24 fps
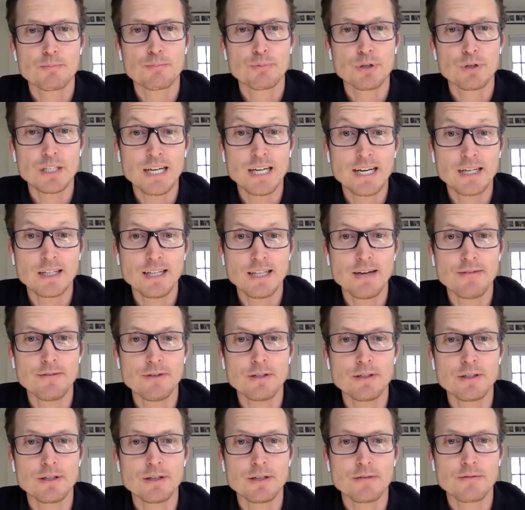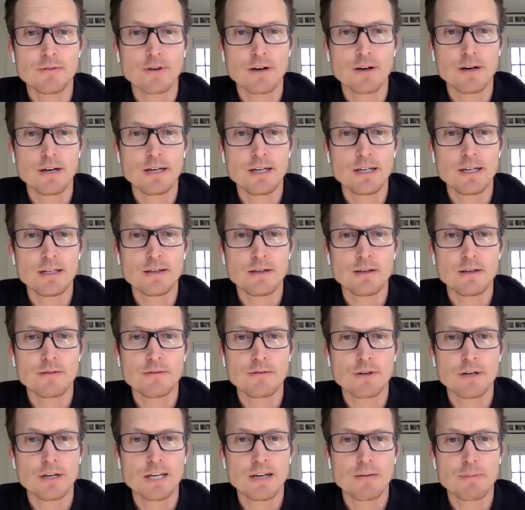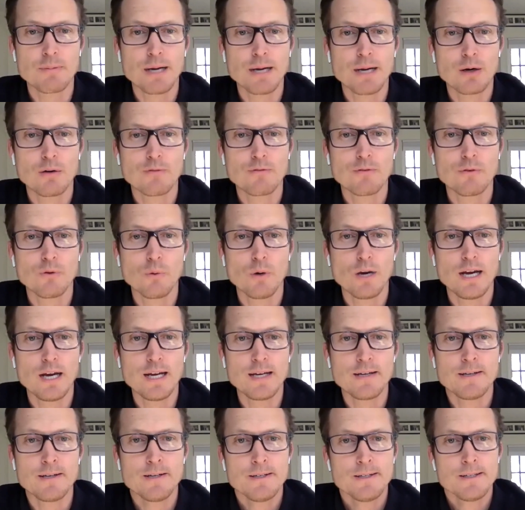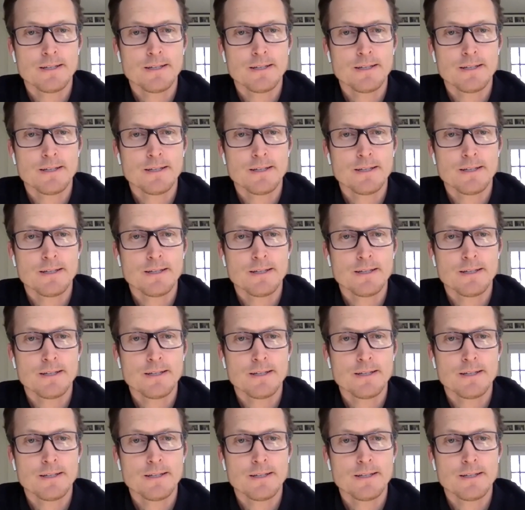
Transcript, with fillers: pre 9/11 in a very in a very kind of powerful way.